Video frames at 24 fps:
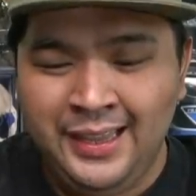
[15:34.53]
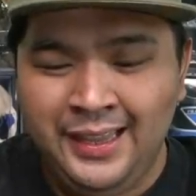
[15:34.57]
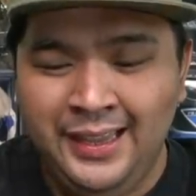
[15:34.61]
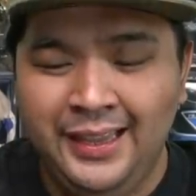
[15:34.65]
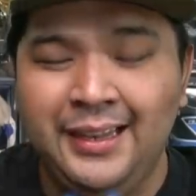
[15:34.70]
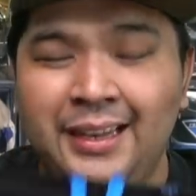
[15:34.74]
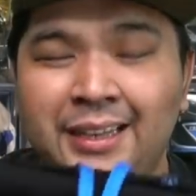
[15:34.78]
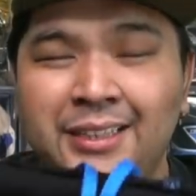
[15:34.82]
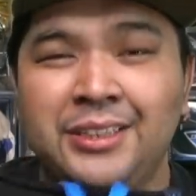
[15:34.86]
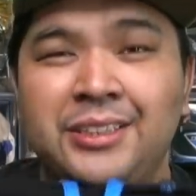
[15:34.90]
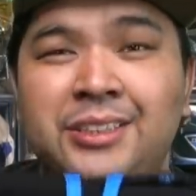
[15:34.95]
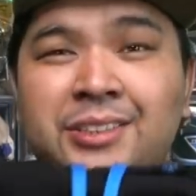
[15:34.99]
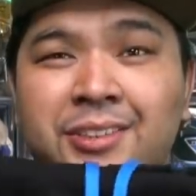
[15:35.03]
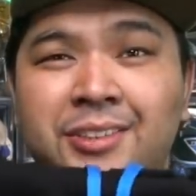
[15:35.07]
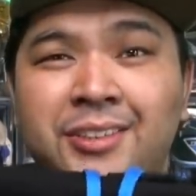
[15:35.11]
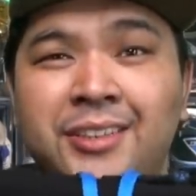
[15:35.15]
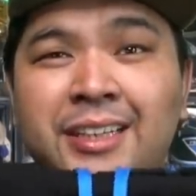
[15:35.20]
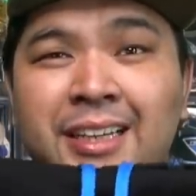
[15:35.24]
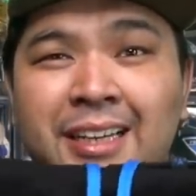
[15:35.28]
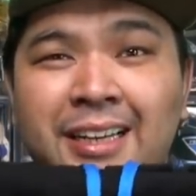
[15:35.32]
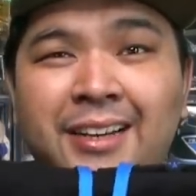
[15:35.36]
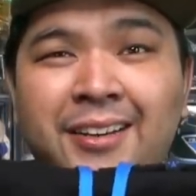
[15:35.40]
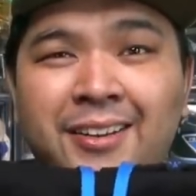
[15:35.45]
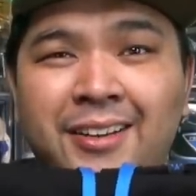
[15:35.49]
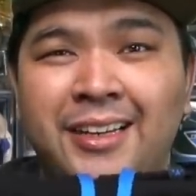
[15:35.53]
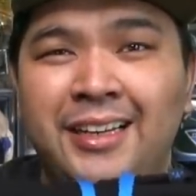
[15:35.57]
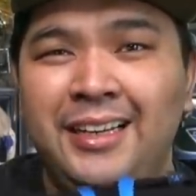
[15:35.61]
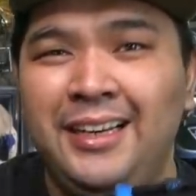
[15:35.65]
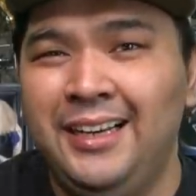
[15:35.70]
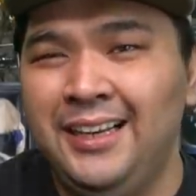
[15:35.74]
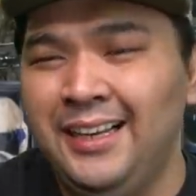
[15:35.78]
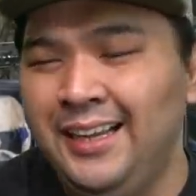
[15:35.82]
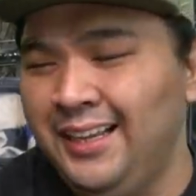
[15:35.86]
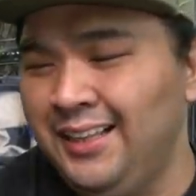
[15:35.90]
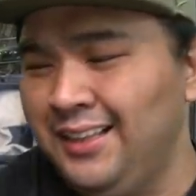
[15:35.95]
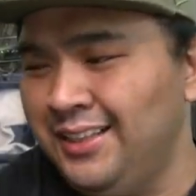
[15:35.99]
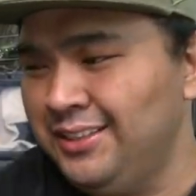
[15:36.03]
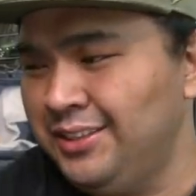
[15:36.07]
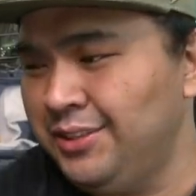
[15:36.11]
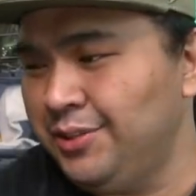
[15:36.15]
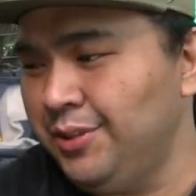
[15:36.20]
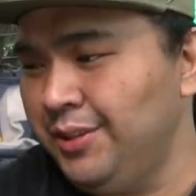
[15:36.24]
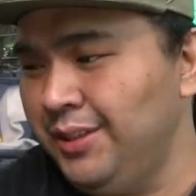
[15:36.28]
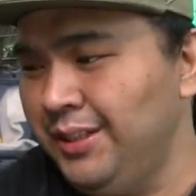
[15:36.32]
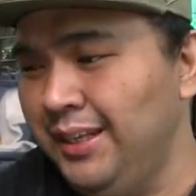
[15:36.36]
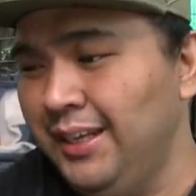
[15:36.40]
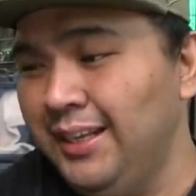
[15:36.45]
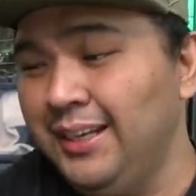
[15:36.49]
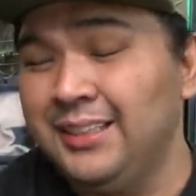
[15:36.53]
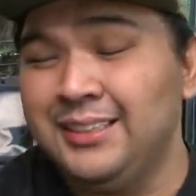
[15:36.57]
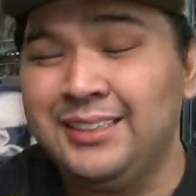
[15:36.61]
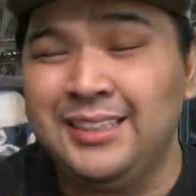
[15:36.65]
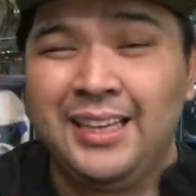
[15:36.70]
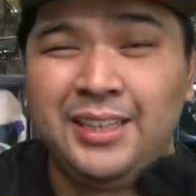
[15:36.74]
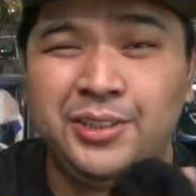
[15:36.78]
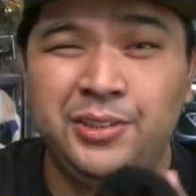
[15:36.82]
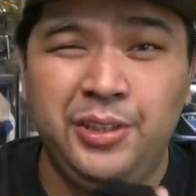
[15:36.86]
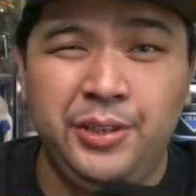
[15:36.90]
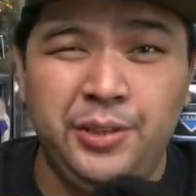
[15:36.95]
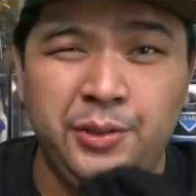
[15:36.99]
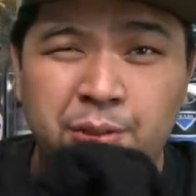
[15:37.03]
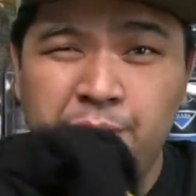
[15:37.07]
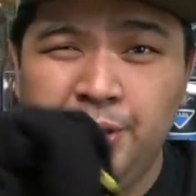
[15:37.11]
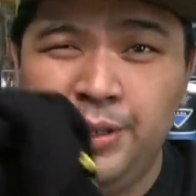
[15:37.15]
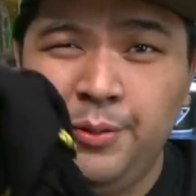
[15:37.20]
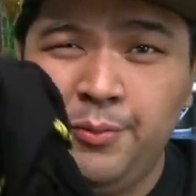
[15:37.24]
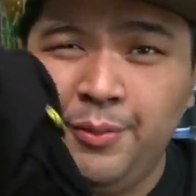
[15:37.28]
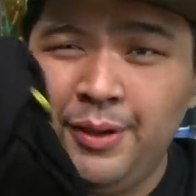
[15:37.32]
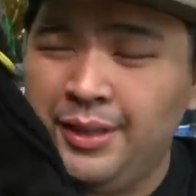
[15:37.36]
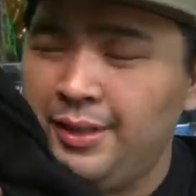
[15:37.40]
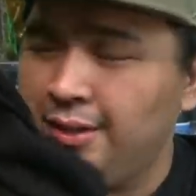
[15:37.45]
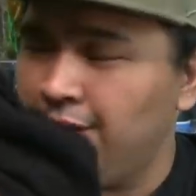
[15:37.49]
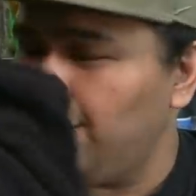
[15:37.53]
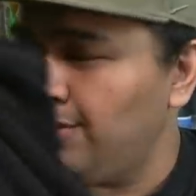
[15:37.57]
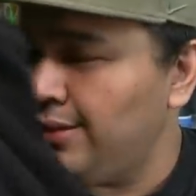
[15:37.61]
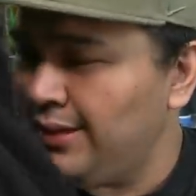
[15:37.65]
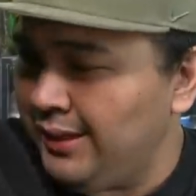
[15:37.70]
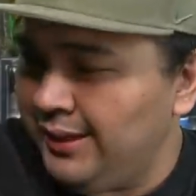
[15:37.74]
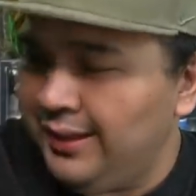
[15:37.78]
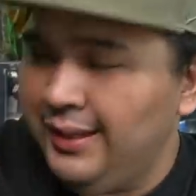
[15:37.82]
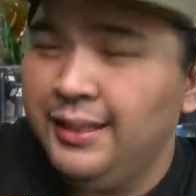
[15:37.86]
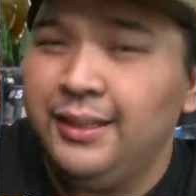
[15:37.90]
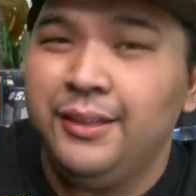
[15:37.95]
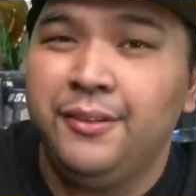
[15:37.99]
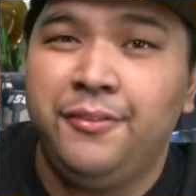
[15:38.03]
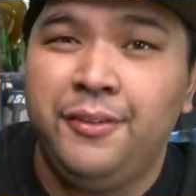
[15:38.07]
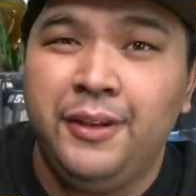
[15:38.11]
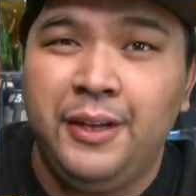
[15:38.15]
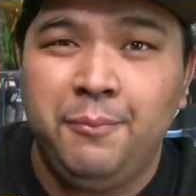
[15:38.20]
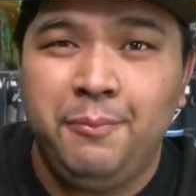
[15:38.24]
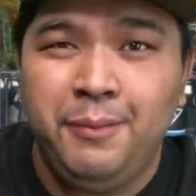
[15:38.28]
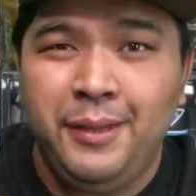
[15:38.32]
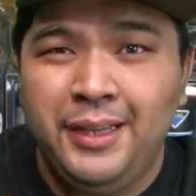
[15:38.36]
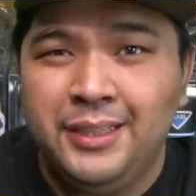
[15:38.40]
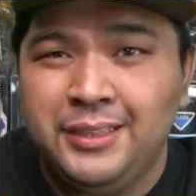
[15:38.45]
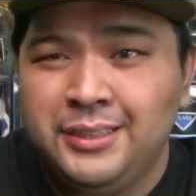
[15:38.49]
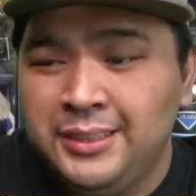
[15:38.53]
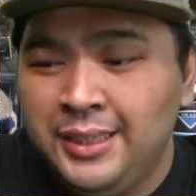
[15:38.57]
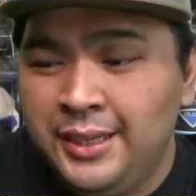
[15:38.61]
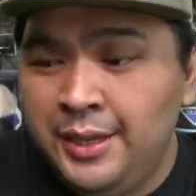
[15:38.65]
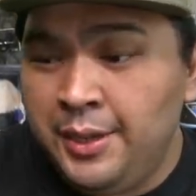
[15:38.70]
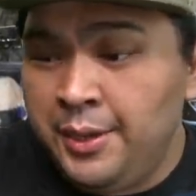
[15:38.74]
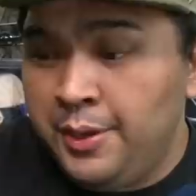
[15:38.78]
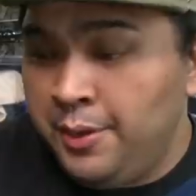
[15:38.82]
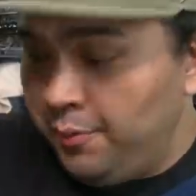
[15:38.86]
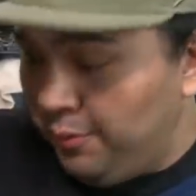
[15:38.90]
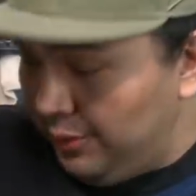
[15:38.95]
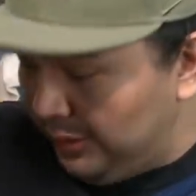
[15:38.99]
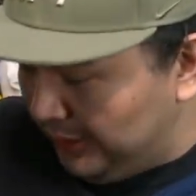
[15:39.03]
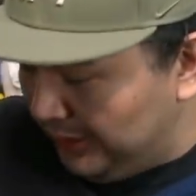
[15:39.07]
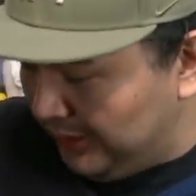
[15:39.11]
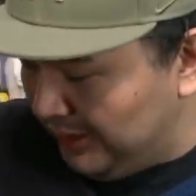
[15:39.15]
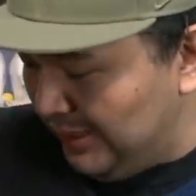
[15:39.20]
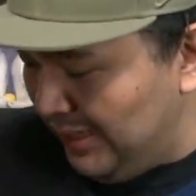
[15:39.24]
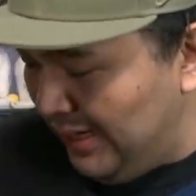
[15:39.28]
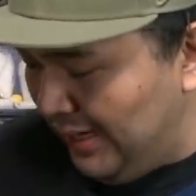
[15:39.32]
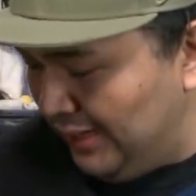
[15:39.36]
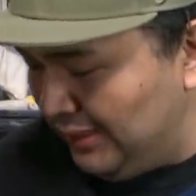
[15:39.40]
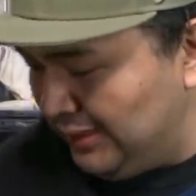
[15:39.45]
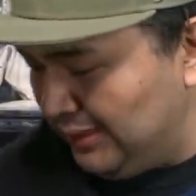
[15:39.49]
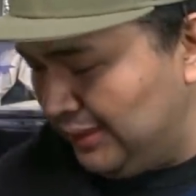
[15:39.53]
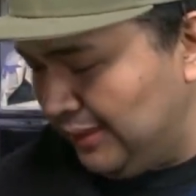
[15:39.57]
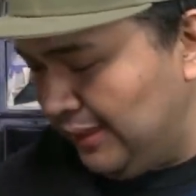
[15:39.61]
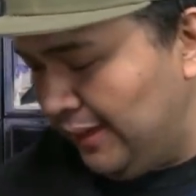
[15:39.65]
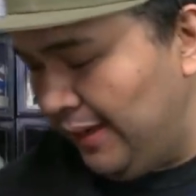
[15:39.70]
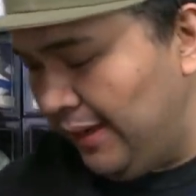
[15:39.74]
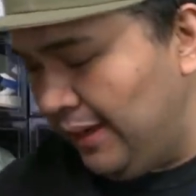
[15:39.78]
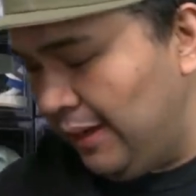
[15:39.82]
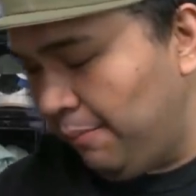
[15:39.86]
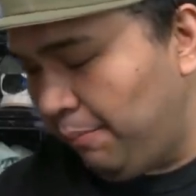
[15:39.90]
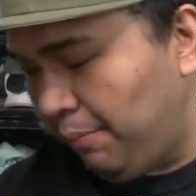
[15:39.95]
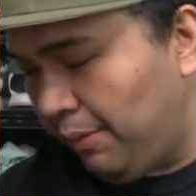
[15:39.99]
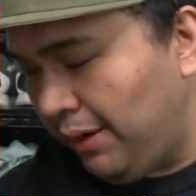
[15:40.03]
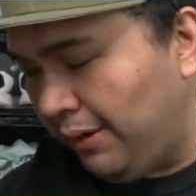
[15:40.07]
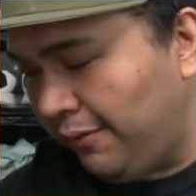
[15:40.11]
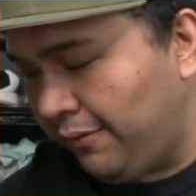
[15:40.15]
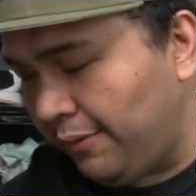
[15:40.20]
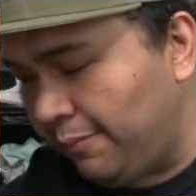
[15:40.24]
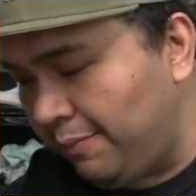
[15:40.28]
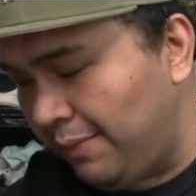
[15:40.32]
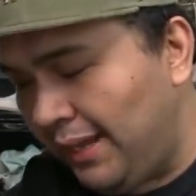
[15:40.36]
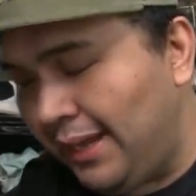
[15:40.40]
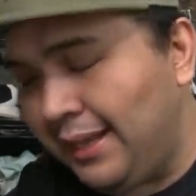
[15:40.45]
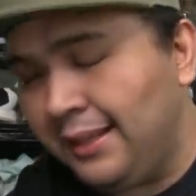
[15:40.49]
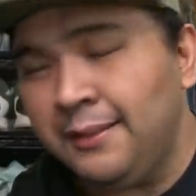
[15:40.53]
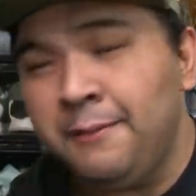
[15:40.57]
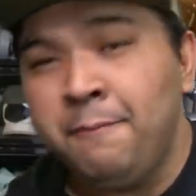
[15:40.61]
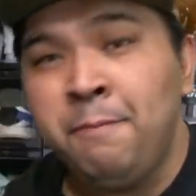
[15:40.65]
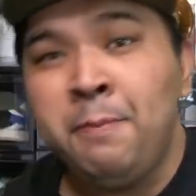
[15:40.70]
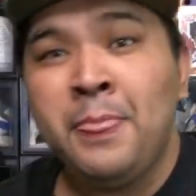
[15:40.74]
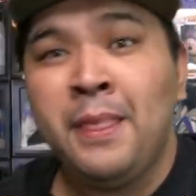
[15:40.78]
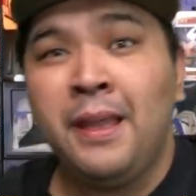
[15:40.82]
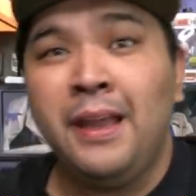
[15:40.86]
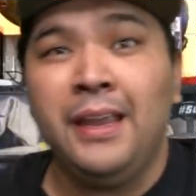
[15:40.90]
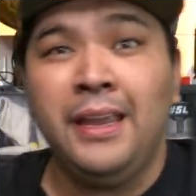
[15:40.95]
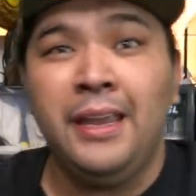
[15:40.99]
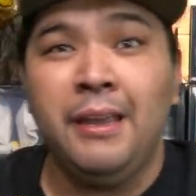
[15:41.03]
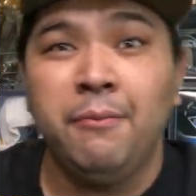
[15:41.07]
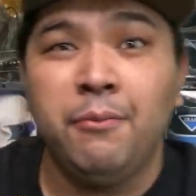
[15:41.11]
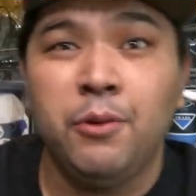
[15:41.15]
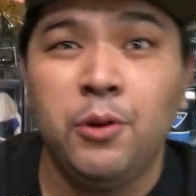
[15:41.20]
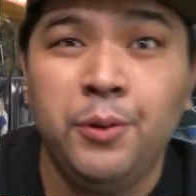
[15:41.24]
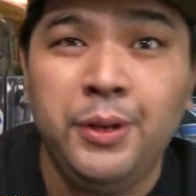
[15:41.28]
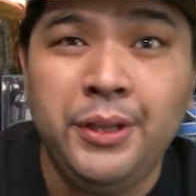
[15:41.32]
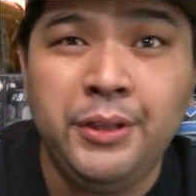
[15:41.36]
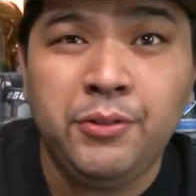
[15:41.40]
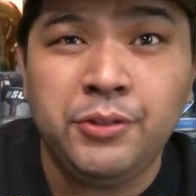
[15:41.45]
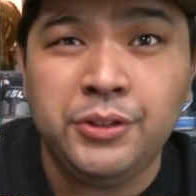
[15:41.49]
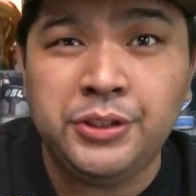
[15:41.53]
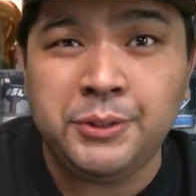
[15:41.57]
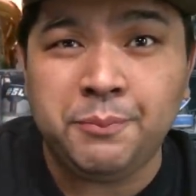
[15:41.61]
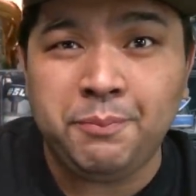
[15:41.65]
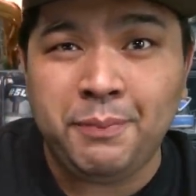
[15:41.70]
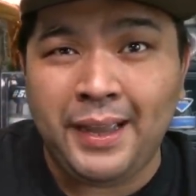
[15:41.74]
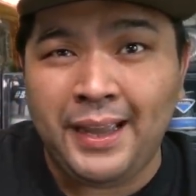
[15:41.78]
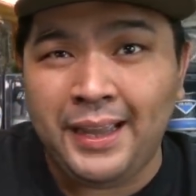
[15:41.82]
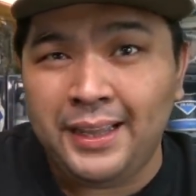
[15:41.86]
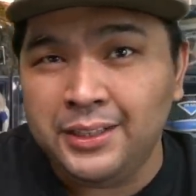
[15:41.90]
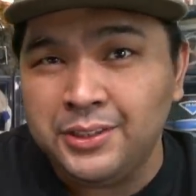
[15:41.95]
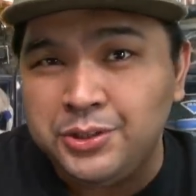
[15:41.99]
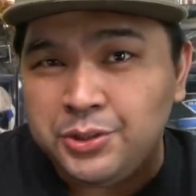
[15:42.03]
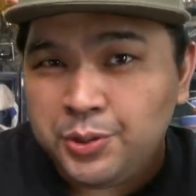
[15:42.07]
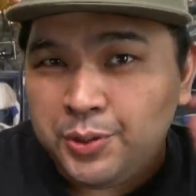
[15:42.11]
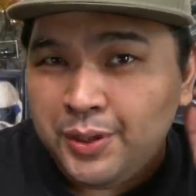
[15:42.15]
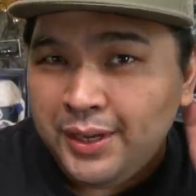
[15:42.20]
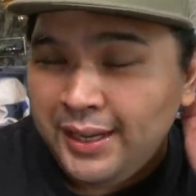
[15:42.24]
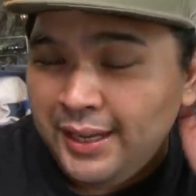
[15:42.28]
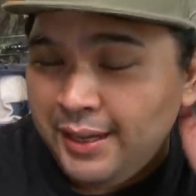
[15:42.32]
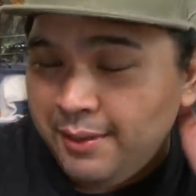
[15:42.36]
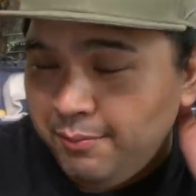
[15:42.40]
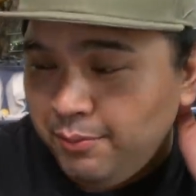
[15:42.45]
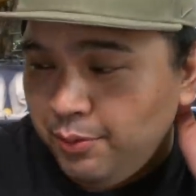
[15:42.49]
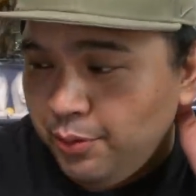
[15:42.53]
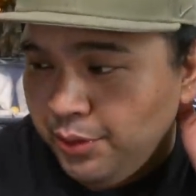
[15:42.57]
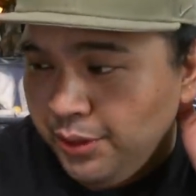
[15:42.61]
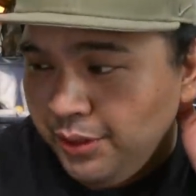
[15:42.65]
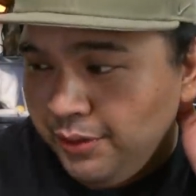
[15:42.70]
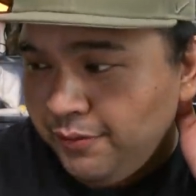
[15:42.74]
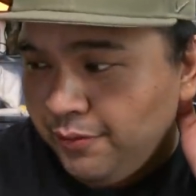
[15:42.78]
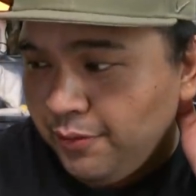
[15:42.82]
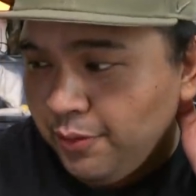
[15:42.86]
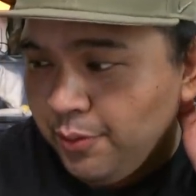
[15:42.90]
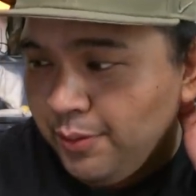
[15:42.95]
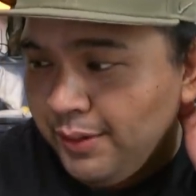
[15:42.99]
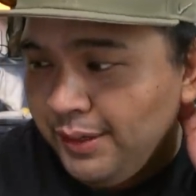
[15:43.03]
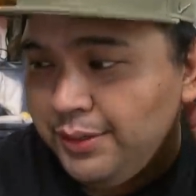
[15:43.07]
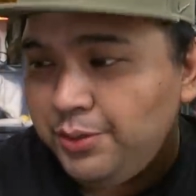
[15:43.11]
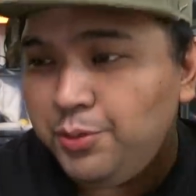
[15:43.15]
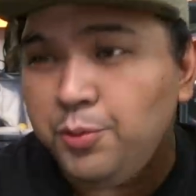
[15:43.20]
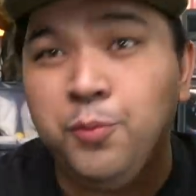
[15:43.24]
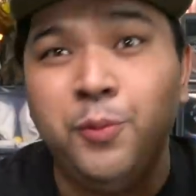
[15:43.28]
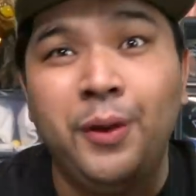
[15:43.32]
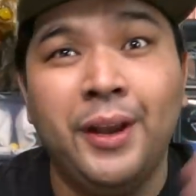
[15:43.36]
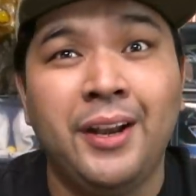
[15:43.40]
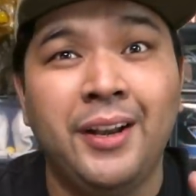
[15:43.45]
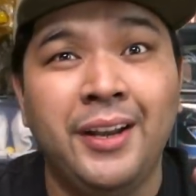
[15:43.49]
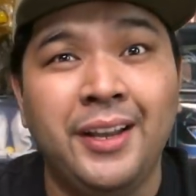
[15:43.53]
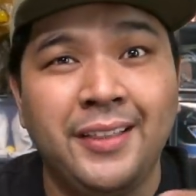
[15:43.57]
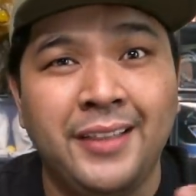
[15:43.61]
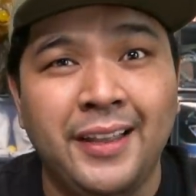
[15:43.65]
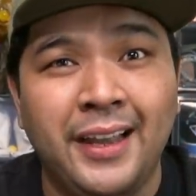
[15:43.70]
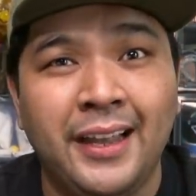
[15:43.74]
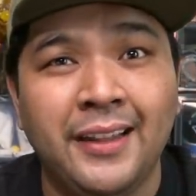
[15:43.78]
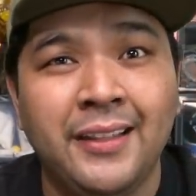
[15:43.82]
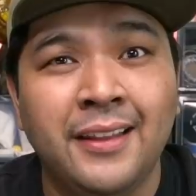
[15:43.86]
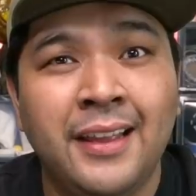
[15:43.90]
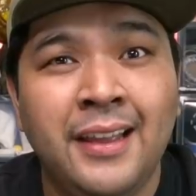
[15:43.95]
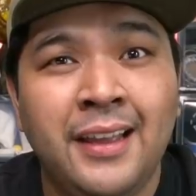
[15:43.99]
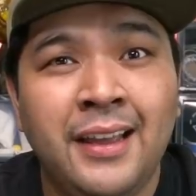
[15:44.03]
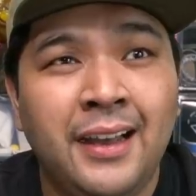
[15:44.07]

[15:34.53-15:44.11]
And I just really, really like this hoodie. And it's actually hoodie weather already in the Philippines, which is nice. And apart from that, I am going to Japan, so I am looking forward to wearing that.